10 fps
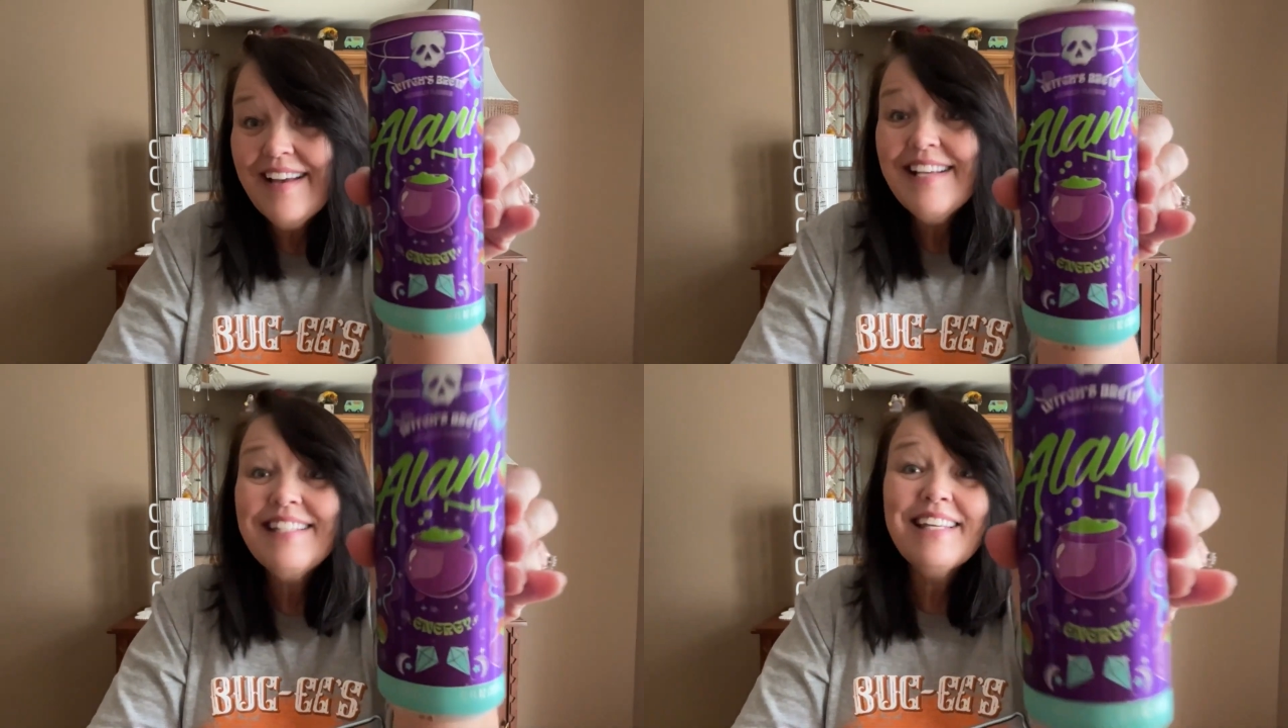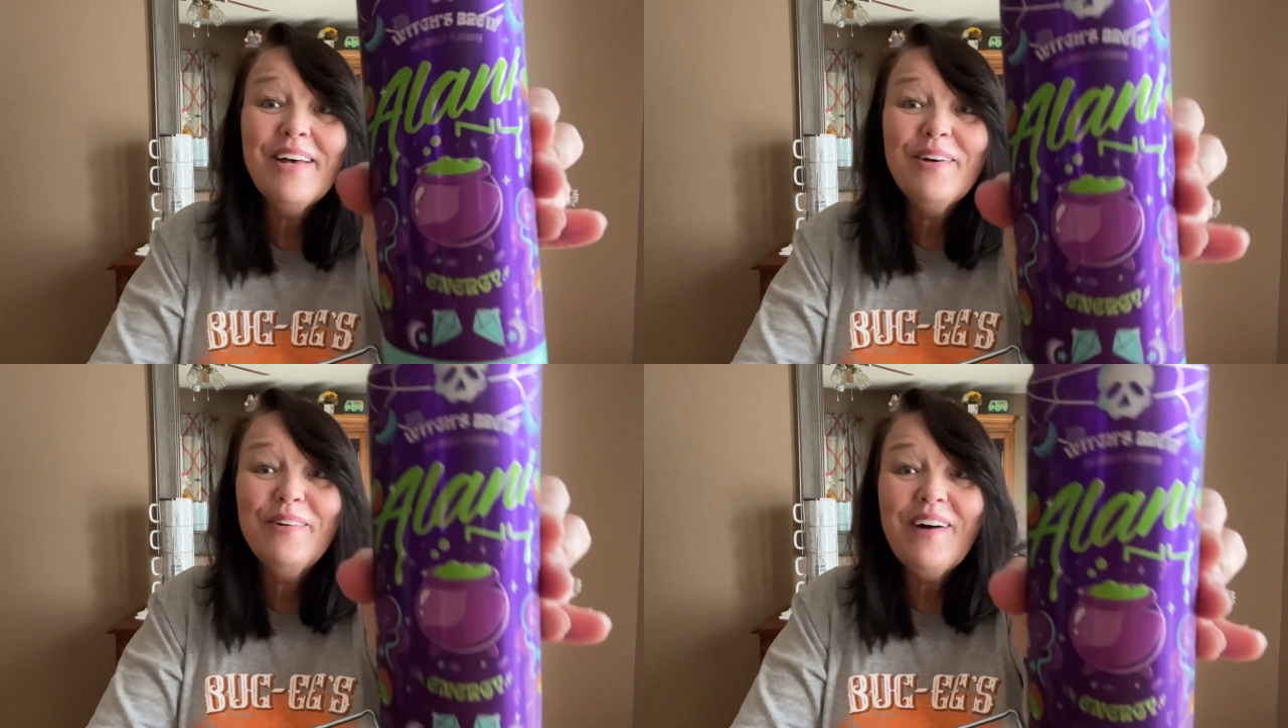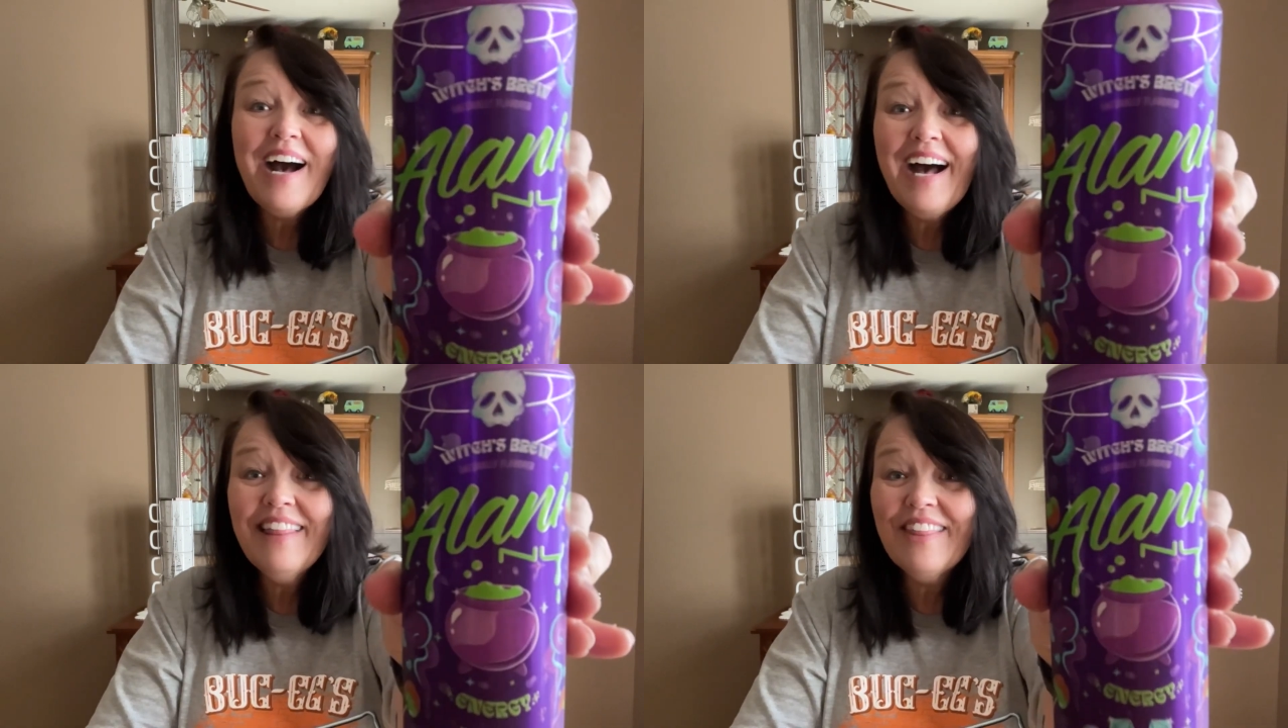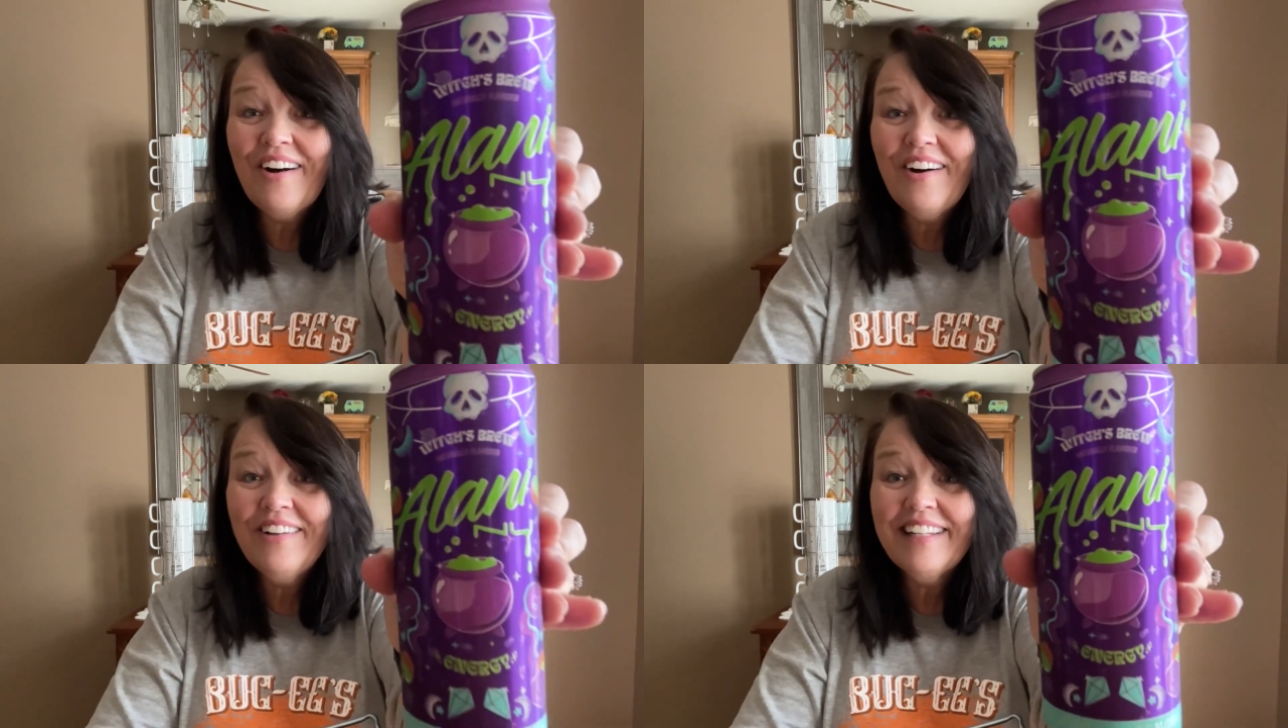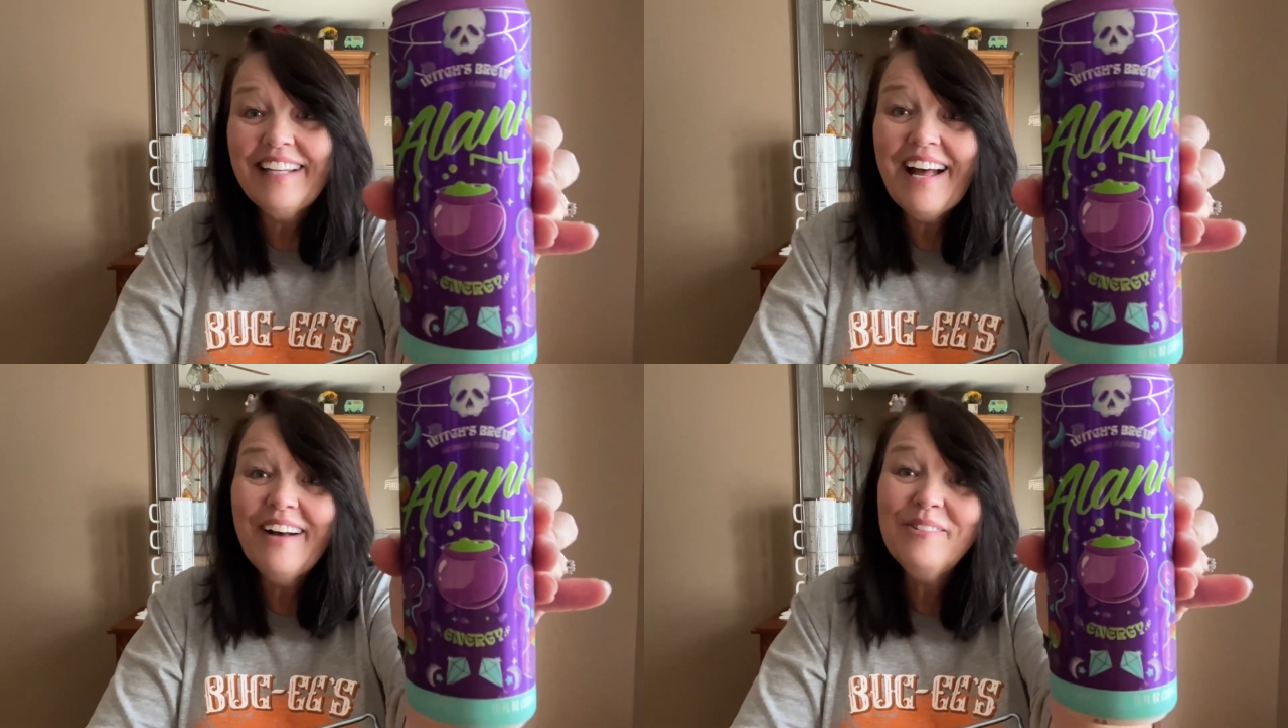So I thought
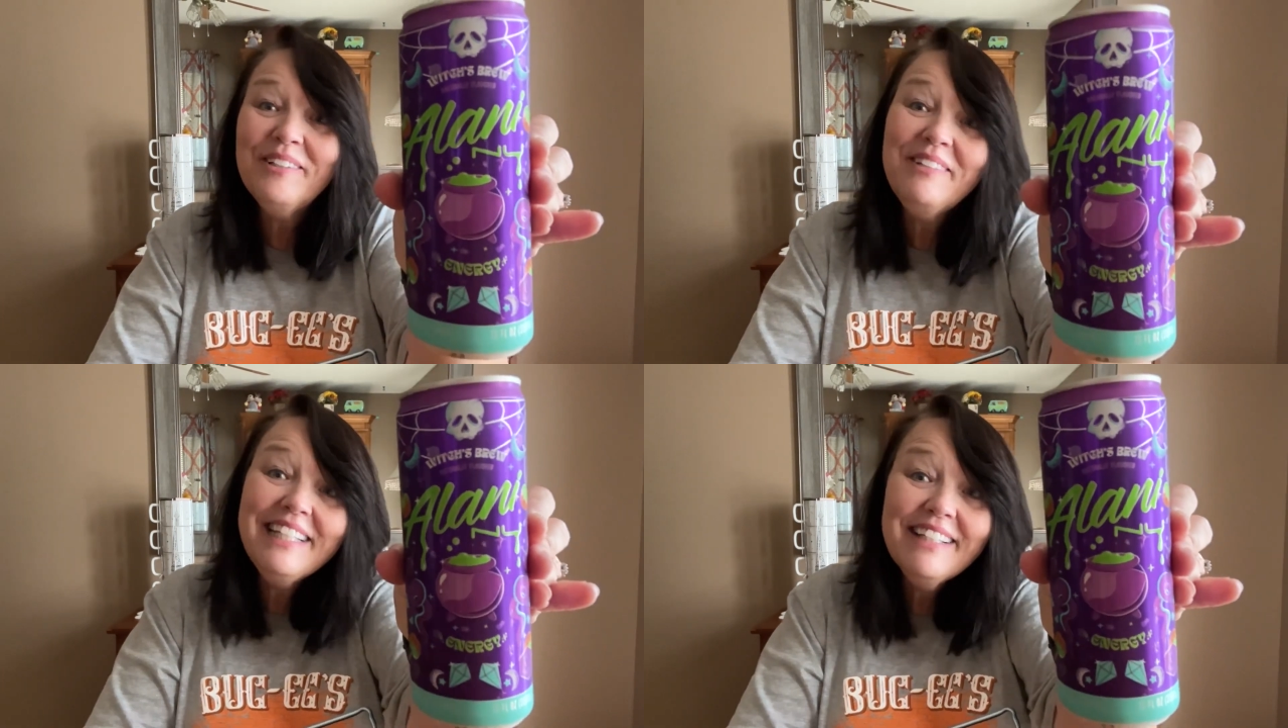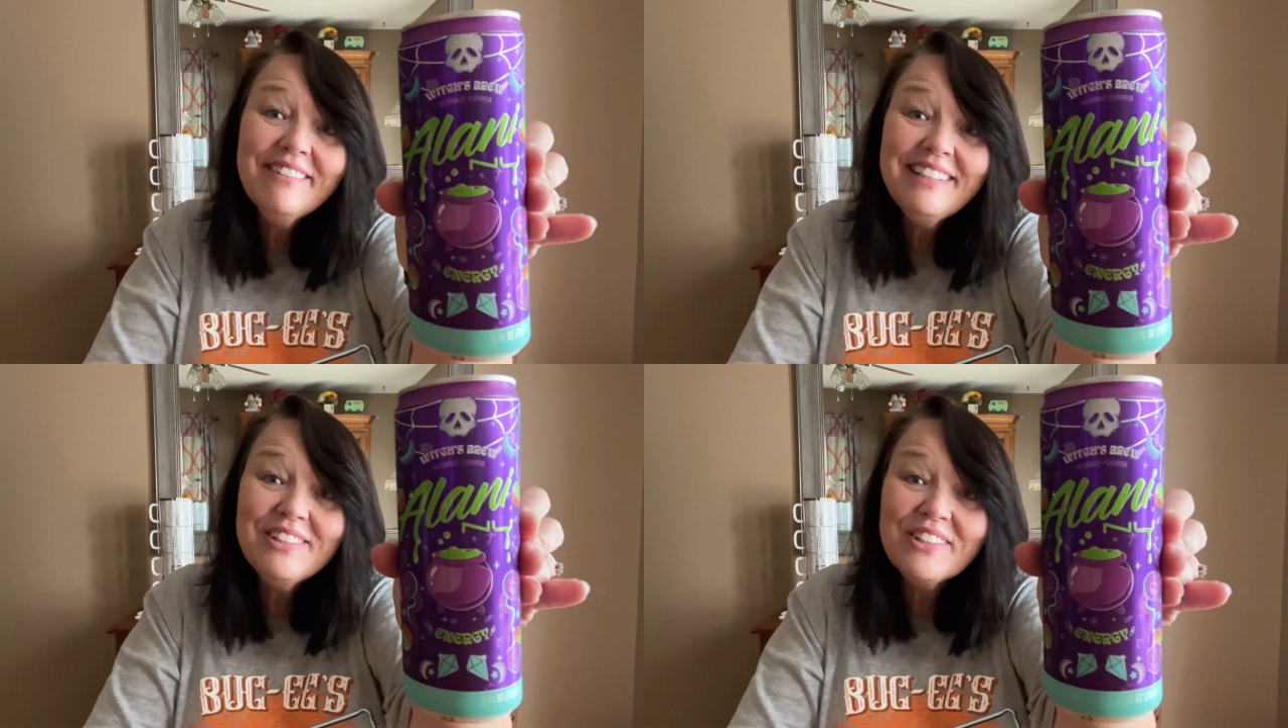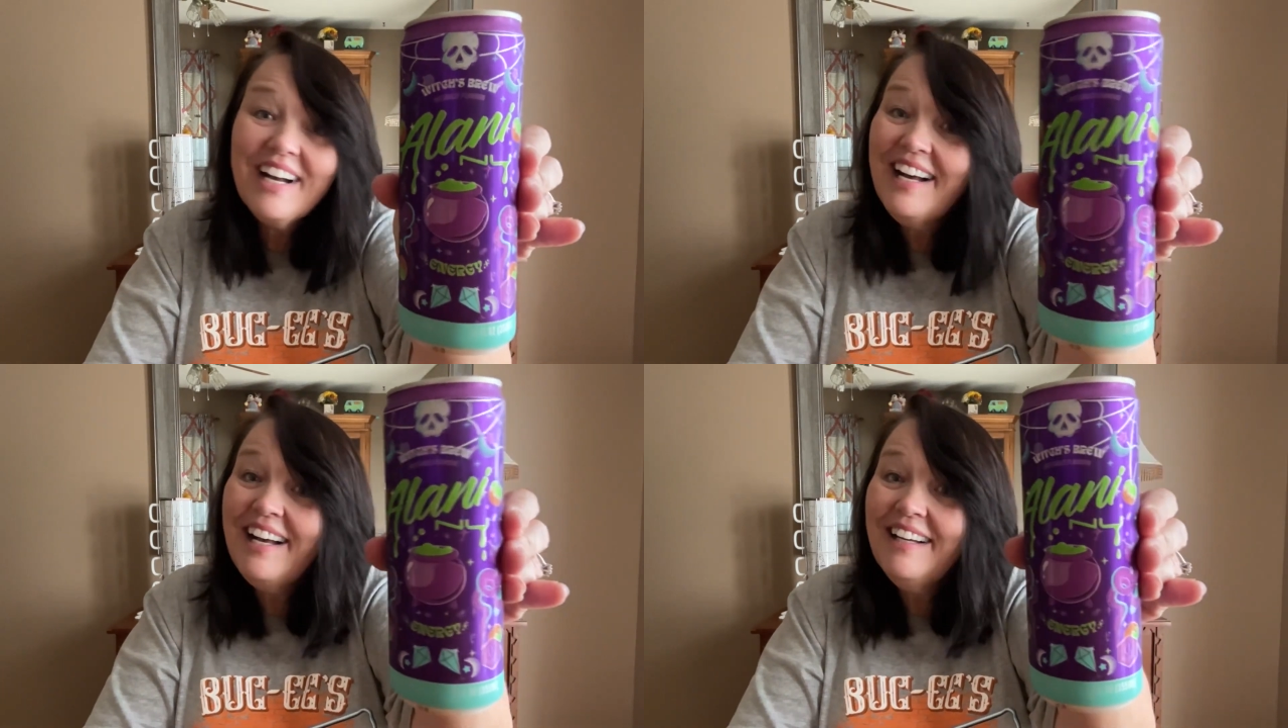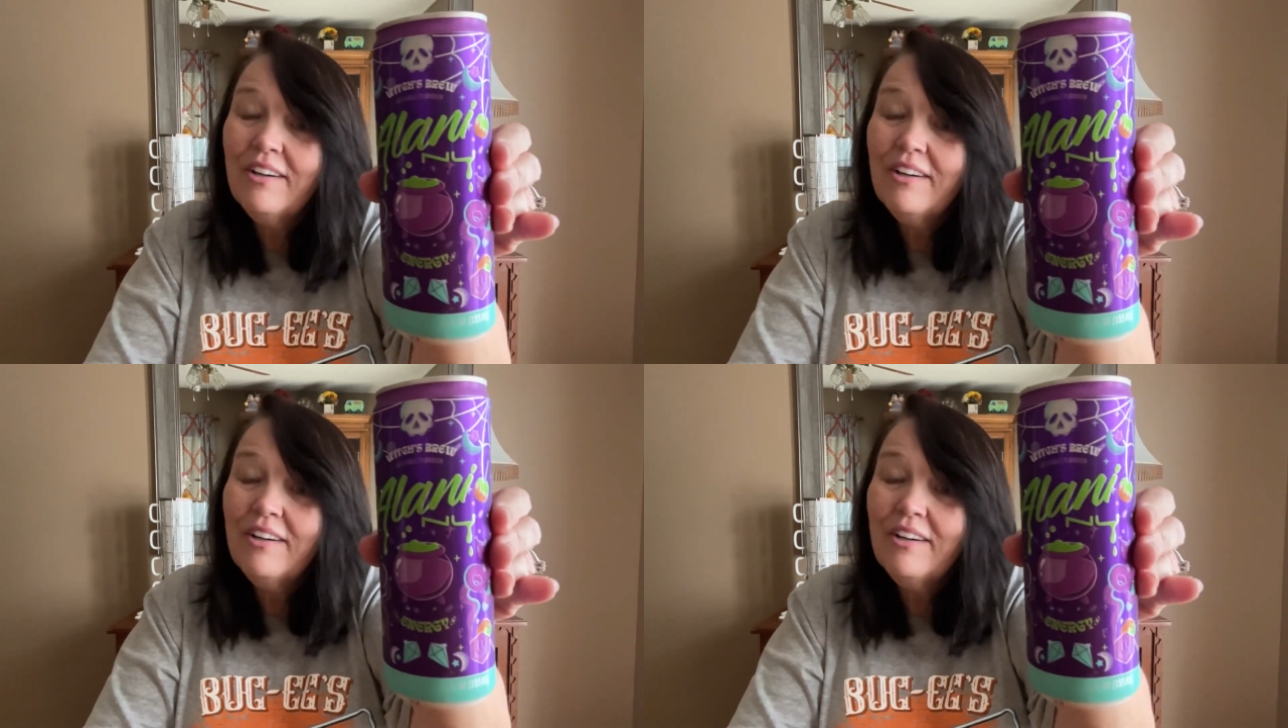that we would give it a try,